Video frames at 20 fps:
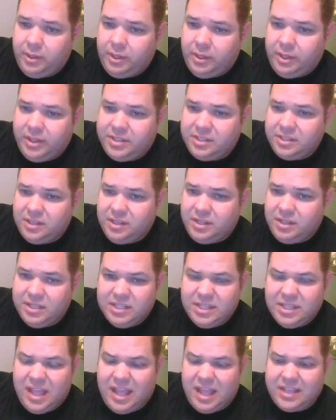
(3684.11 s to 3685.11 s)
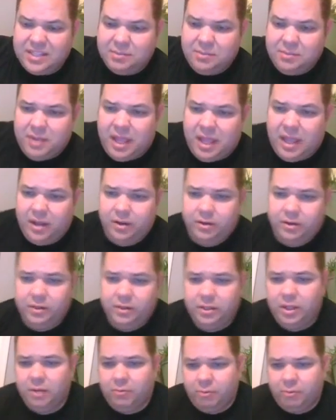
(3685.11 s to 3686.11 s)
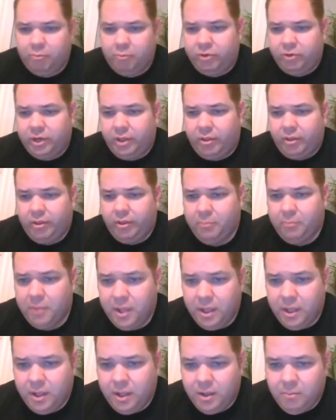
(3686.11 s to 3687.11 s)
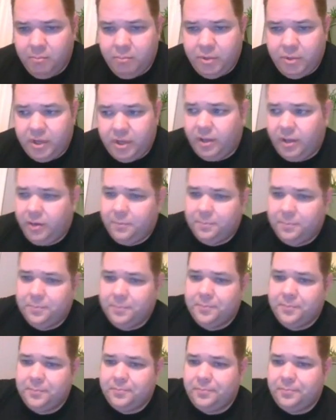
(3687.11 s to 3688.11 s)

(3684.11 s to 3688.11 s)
Like he said, he hasn't had good luck with breeding them, but